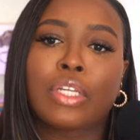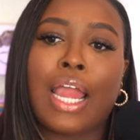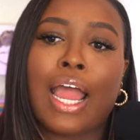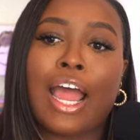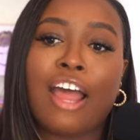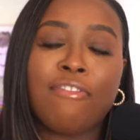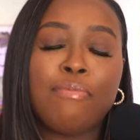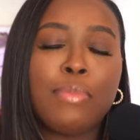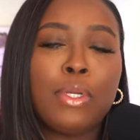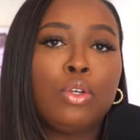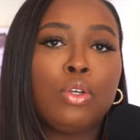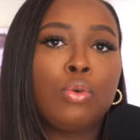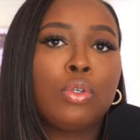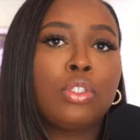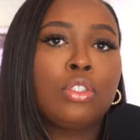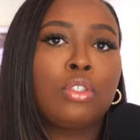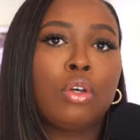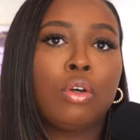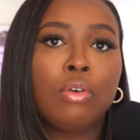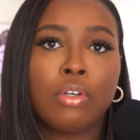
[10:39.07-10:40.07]
I've been
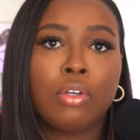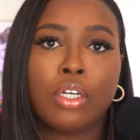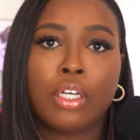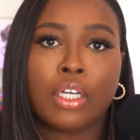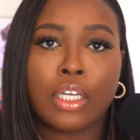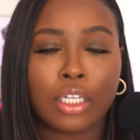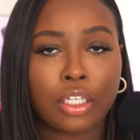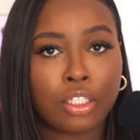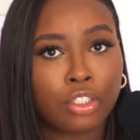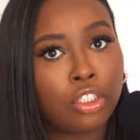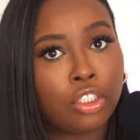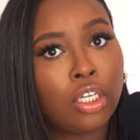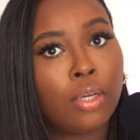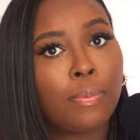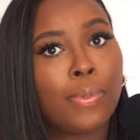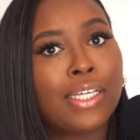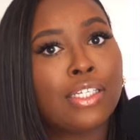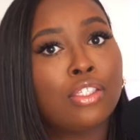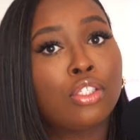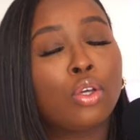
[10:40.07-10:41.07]
doing so good in the
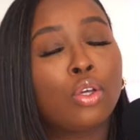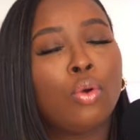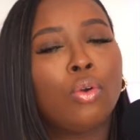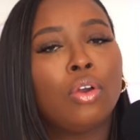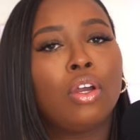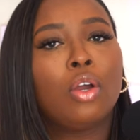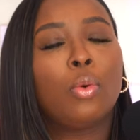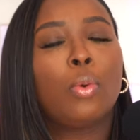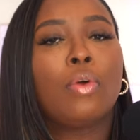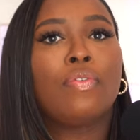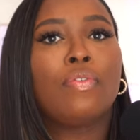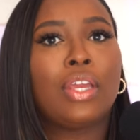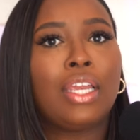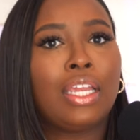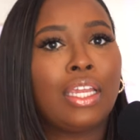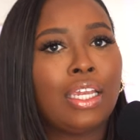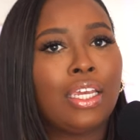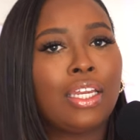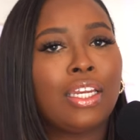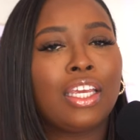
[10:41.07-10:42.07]
gym and so good with
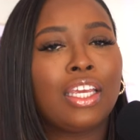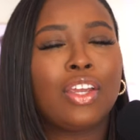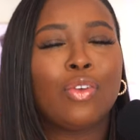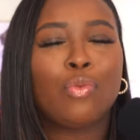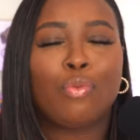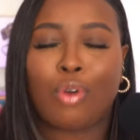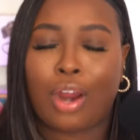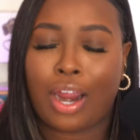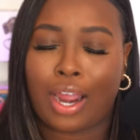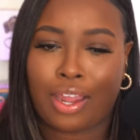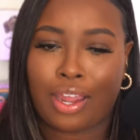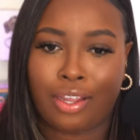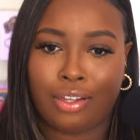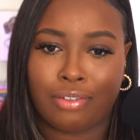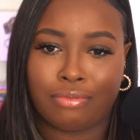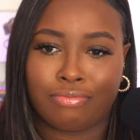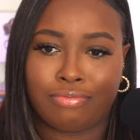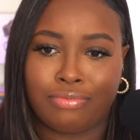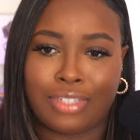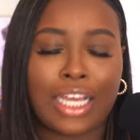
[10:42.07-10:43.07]
eating right.
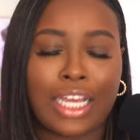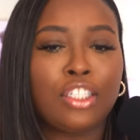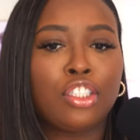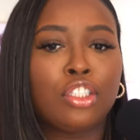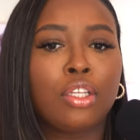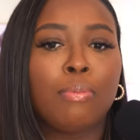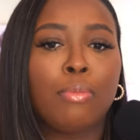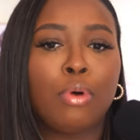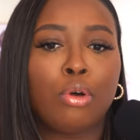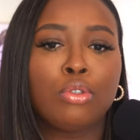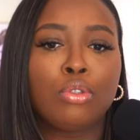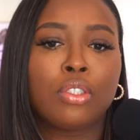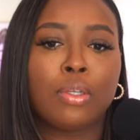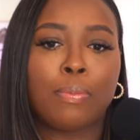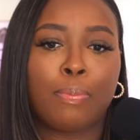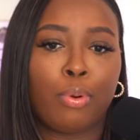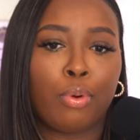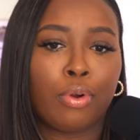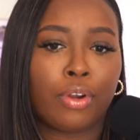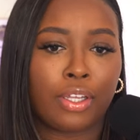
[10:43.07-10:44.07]
That's the most
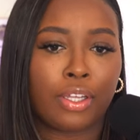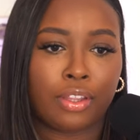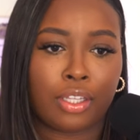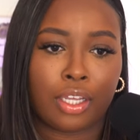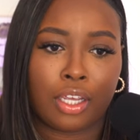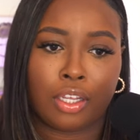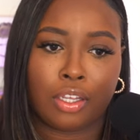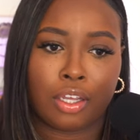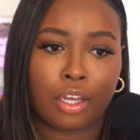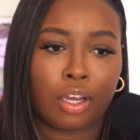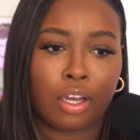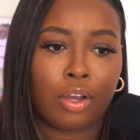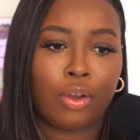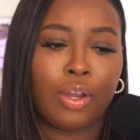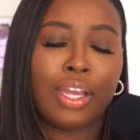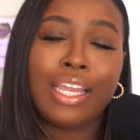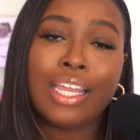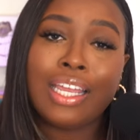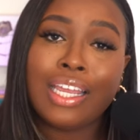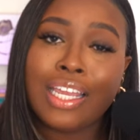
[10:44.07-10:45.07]
important thing, y'all.
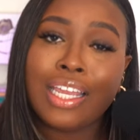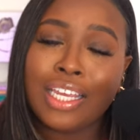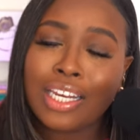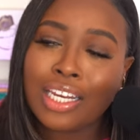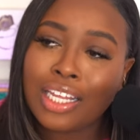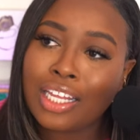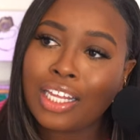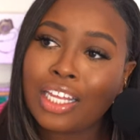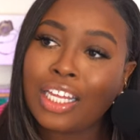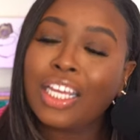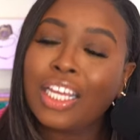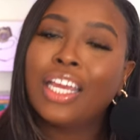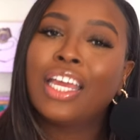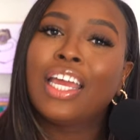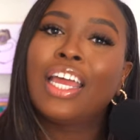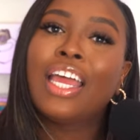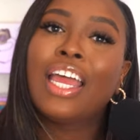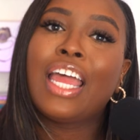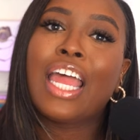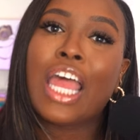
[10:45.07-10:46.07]
Eating
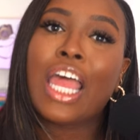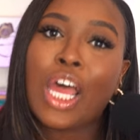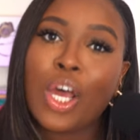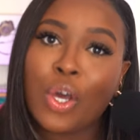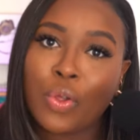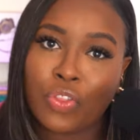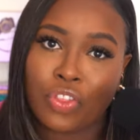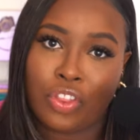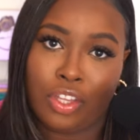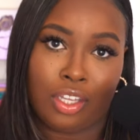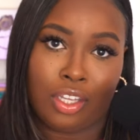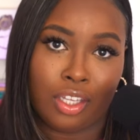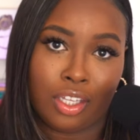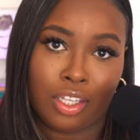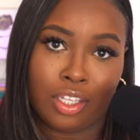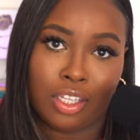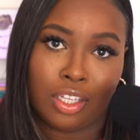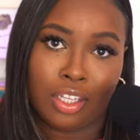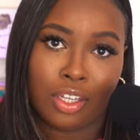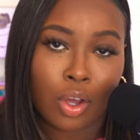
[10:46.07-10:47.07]

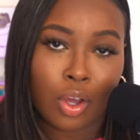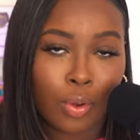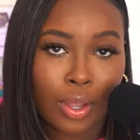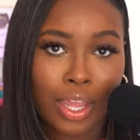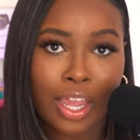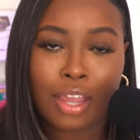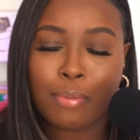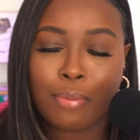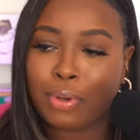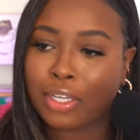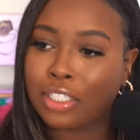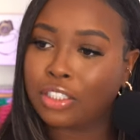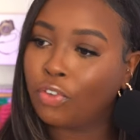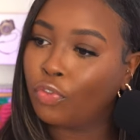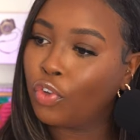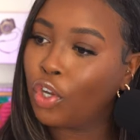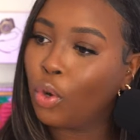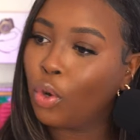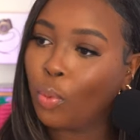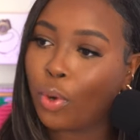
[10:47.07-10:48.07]
healthy. Okay? Because
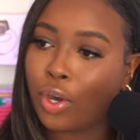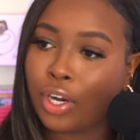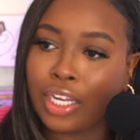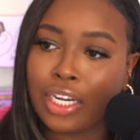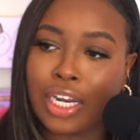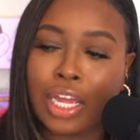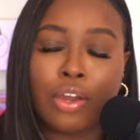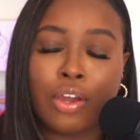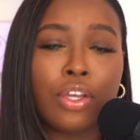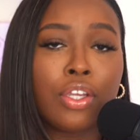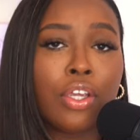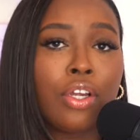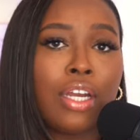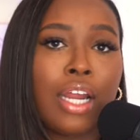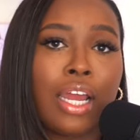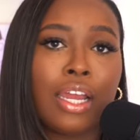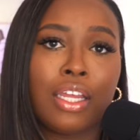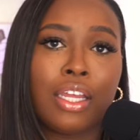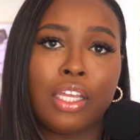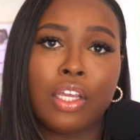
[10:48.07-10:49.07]
if you're working out and you're
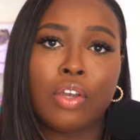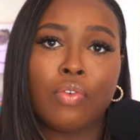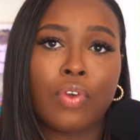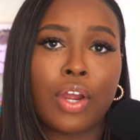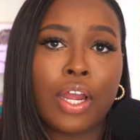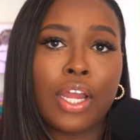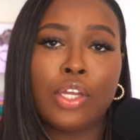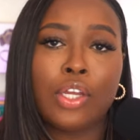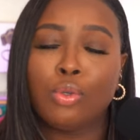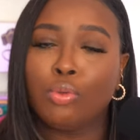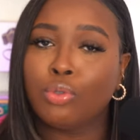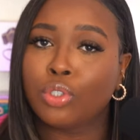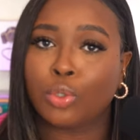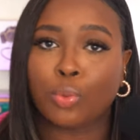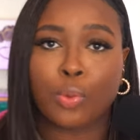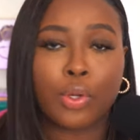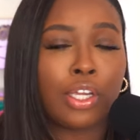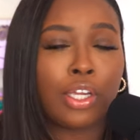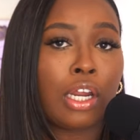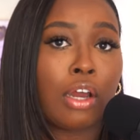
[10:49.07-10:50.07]
not eating right, you just
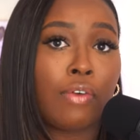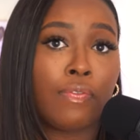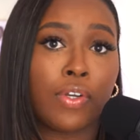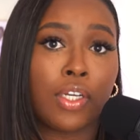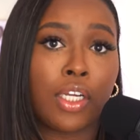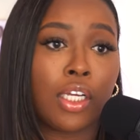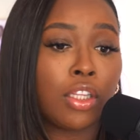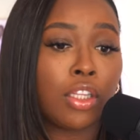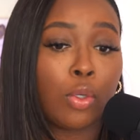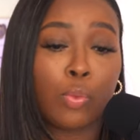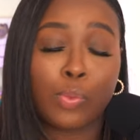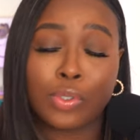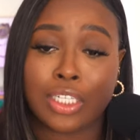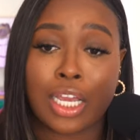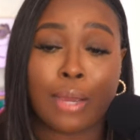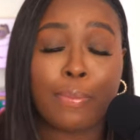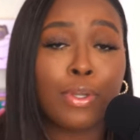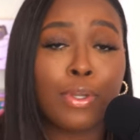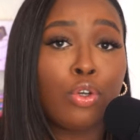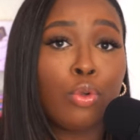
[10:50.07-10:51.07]
working out for nothing, which
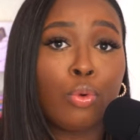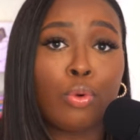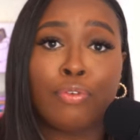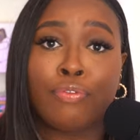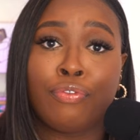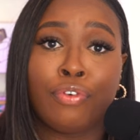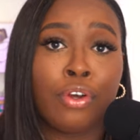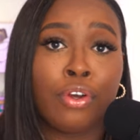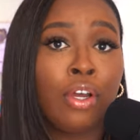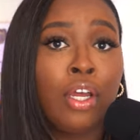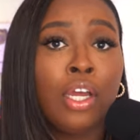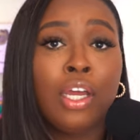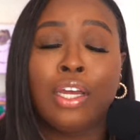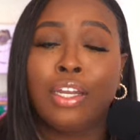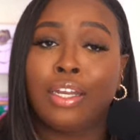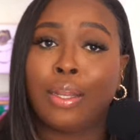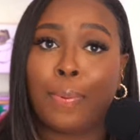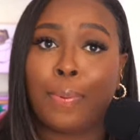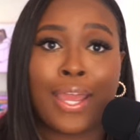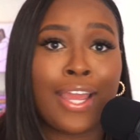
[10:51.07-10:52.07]
I've been doing for
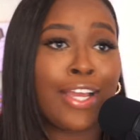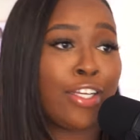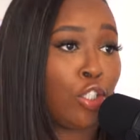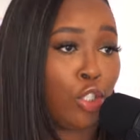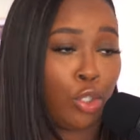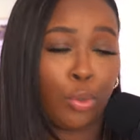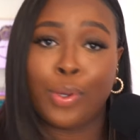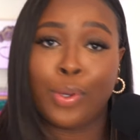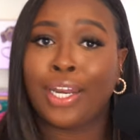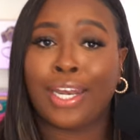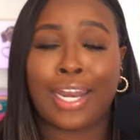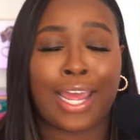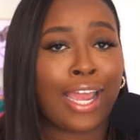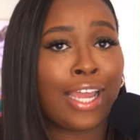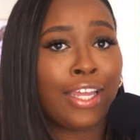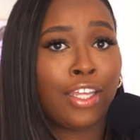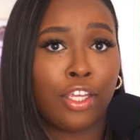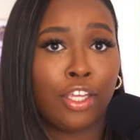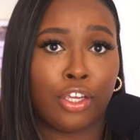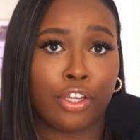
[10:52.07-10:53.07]
the past
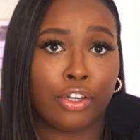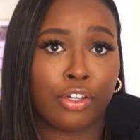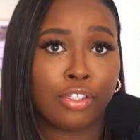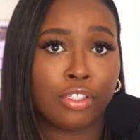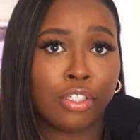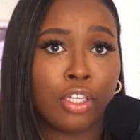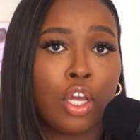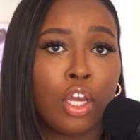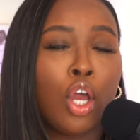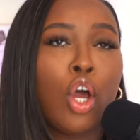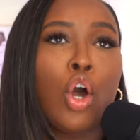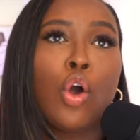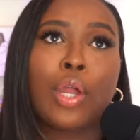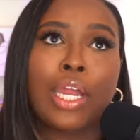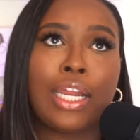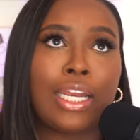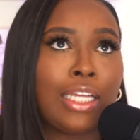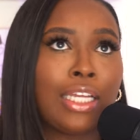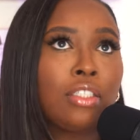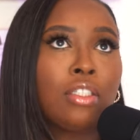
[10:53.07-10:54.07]
29 years.
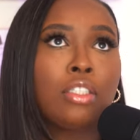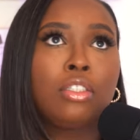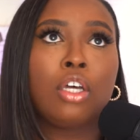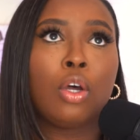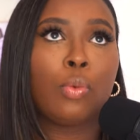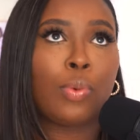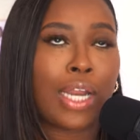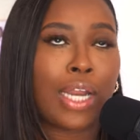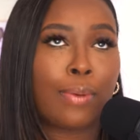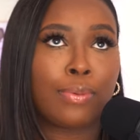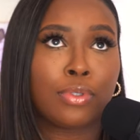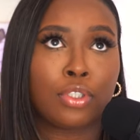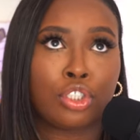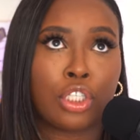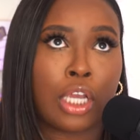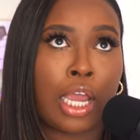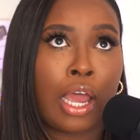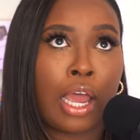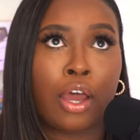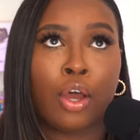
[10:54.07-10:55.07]
Okay, let's deduct when I was a
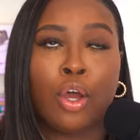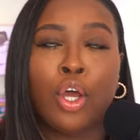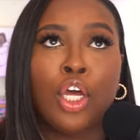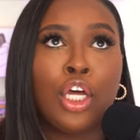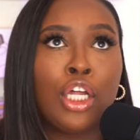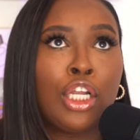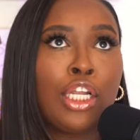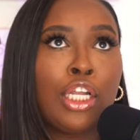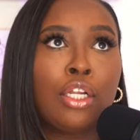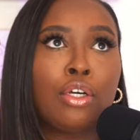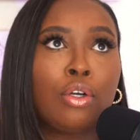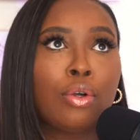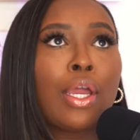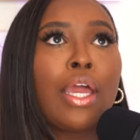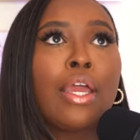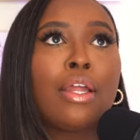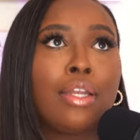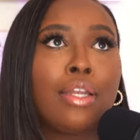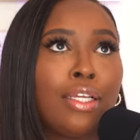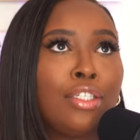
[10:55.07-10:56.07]
child.
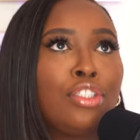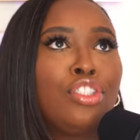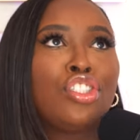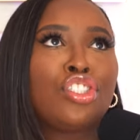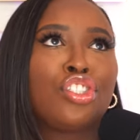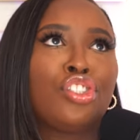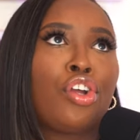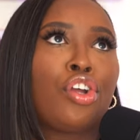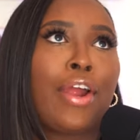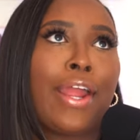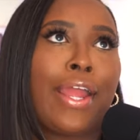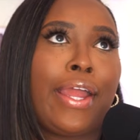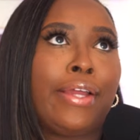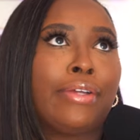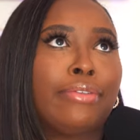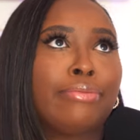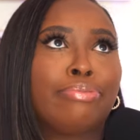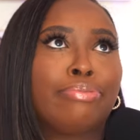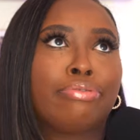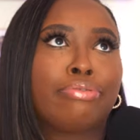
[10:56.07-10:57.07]
Okay, let's just start
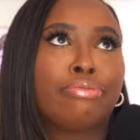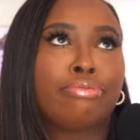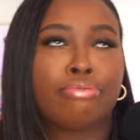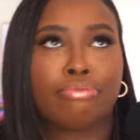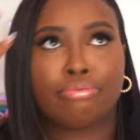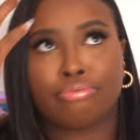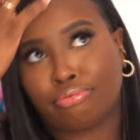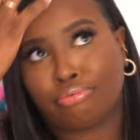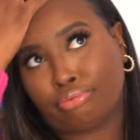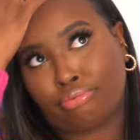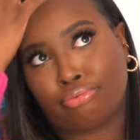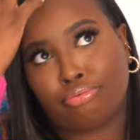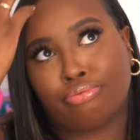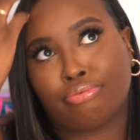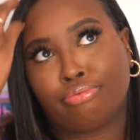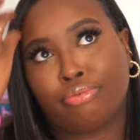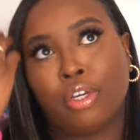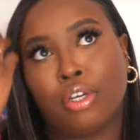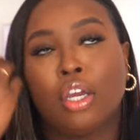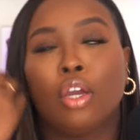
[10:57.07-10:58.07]
at,
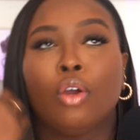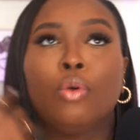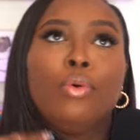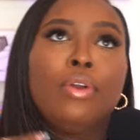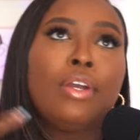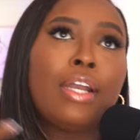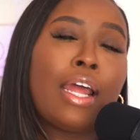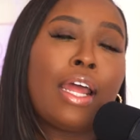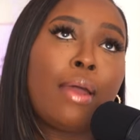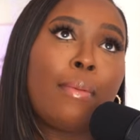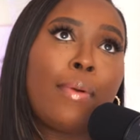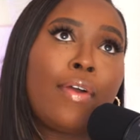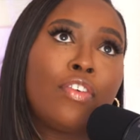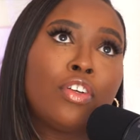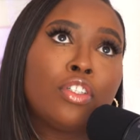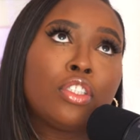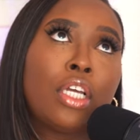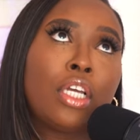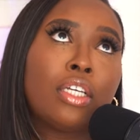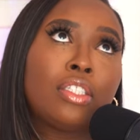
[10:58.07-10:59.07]
when did I have my
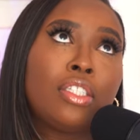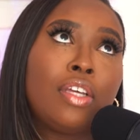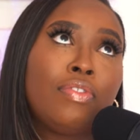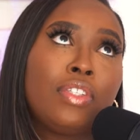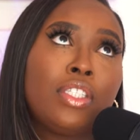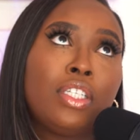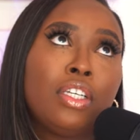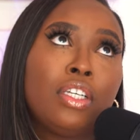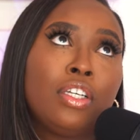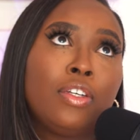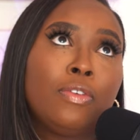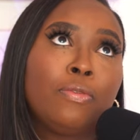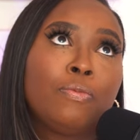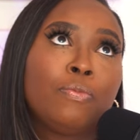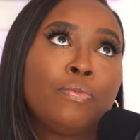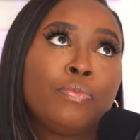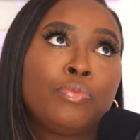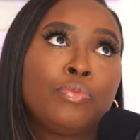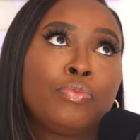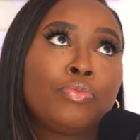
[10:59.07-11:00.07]
first child? 17.
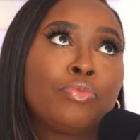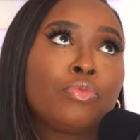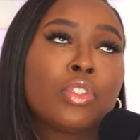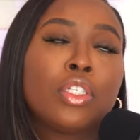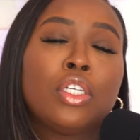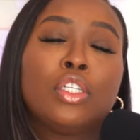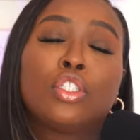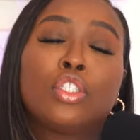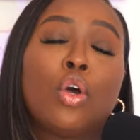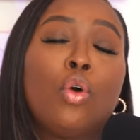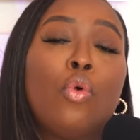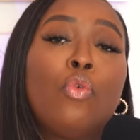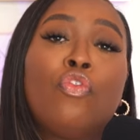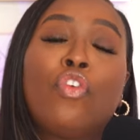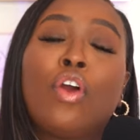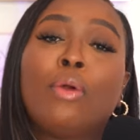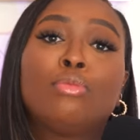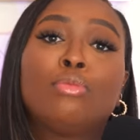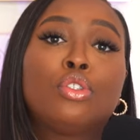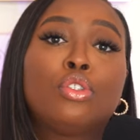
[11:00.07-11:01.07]
So
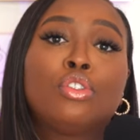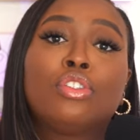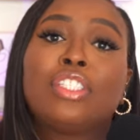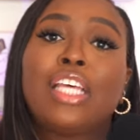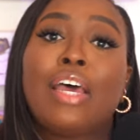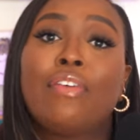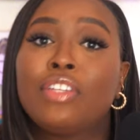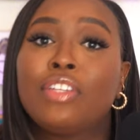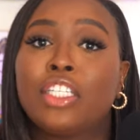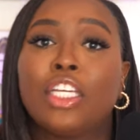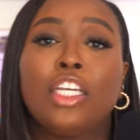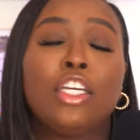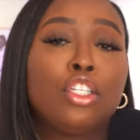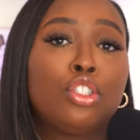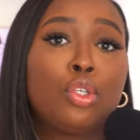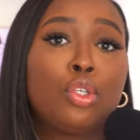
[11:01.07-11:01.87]
from 17 to